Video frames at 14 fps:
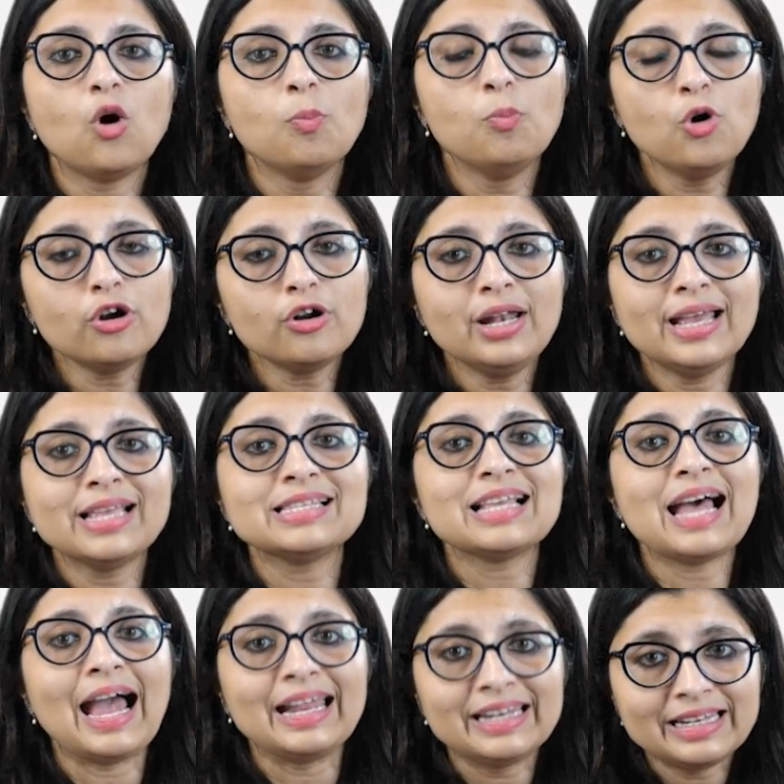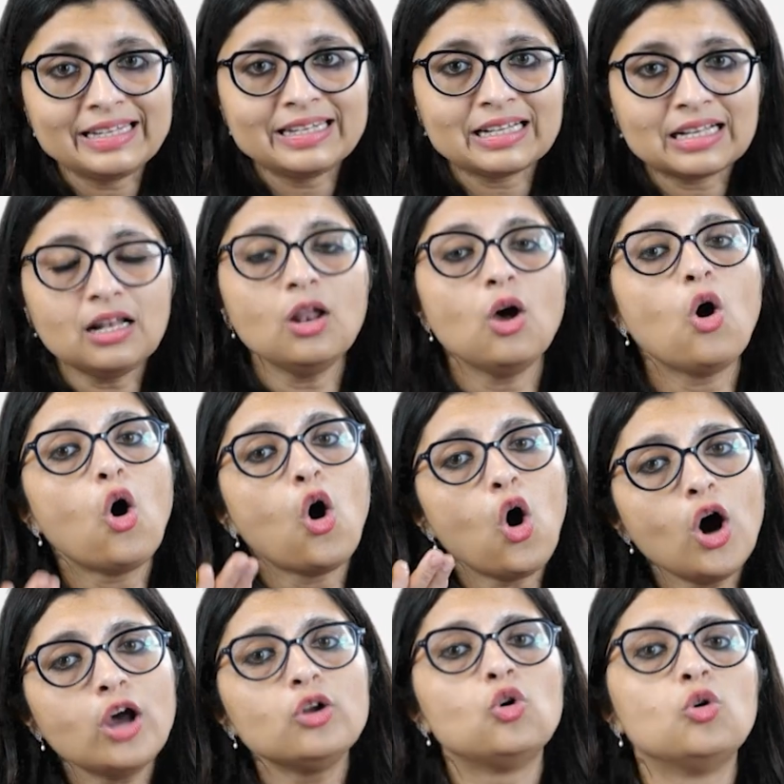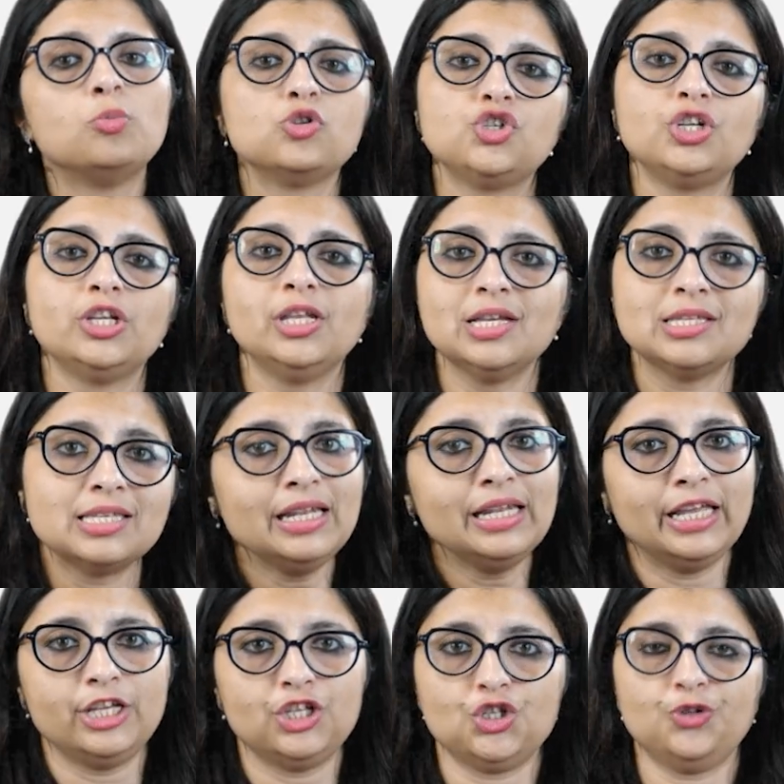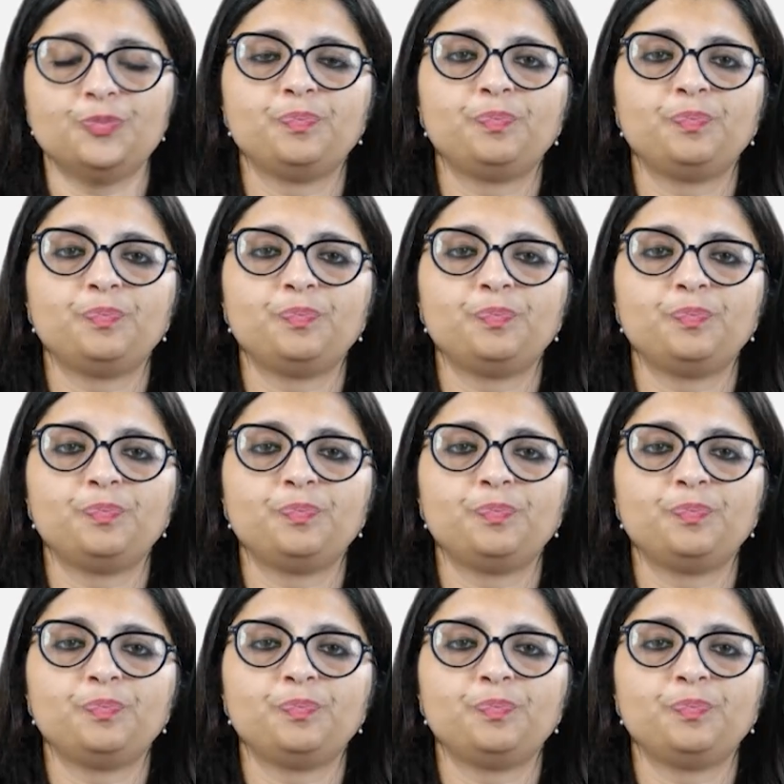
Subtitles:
more or less identical or homogeneous in nature.